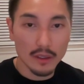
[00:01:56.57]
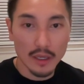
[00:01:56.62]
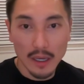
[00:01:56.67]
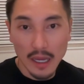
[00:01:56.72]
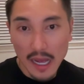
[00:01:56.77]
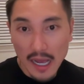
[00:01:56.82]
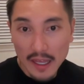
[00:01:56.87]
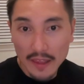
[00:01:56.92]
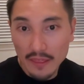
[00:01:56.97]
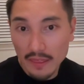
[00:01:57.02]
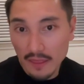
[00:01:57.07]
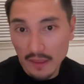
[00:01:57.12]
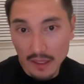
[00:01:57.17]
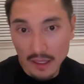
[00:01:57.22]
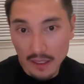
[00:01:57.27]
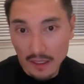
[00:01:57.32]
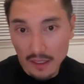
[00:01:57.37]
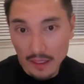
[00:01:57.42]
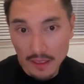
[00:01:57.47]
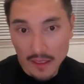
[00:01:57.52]
I
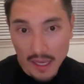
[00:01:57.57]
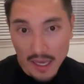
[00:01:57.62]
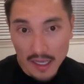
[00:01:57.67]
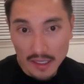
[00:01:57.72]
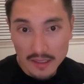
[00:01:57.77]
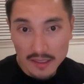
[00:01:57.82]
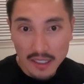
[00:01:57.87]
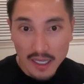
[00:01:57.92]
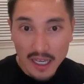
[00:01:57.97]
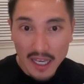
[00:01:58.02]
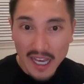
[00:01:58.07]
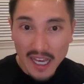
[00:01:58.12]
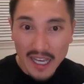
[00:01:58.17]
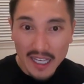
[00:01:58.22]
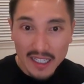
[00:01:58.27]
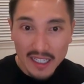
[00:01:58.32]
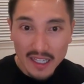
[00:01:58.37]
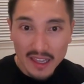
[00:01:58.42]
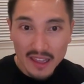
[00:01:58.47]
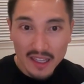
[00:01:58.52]
think that
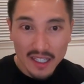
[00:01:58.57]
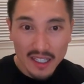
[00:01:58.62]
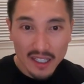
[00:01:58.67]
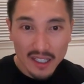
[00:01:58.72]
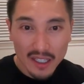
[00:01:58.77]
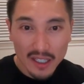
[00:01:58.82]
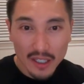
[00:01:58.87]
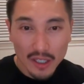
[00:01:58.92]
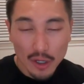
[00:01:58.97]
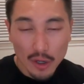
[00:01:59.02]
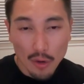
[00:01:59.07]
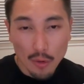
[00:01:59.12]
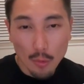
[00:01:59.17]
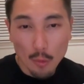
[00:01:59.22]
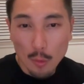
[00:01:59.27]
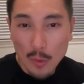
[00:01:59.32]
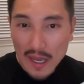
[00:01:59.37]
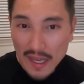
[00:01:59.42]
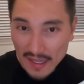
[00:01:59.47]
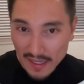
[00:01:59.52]
anything
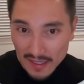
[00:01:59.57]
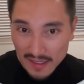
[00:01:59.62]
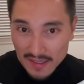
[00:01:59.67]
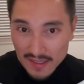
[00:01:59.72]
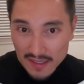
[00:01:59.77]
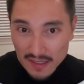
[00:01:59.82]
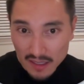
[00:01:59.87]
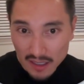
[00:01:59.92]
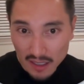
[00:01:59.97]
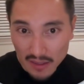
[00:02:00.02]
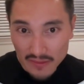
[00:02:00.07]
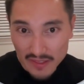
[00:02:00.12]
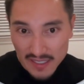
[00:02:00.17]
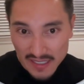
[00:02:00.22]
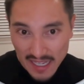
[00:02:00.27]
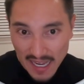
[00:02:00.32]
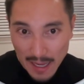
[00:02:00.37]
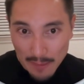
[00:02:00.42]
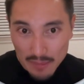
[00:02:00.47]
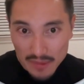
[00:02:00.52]
west of
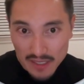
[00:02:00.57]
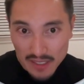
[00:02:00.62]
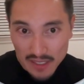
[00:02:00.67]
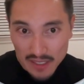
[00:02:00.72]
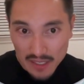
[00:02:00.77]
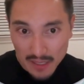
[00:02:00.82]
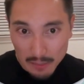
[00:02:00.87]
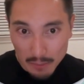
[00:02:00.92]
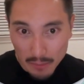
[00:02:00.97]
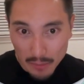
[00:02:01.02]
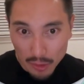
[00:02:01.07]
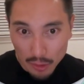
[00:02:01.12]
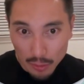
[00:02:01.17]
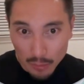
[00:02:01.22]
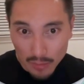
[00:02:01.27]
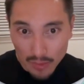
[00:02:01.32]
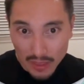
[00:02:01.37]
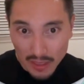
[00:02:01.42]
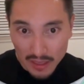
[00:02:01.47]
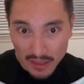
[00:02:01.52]
Sampson and
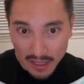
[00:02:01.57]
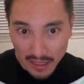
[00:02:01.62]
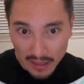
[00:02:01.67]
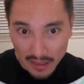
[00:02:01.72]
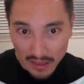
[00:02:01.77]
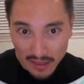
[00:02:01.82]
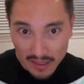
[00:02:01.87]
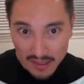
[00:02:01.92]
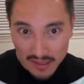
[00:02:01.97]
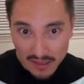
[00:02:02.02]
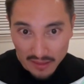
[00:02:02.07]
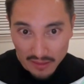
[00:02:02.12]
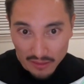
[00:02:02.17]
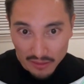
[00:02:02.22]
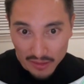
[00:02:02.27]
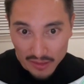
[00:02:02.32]
Milby and like this little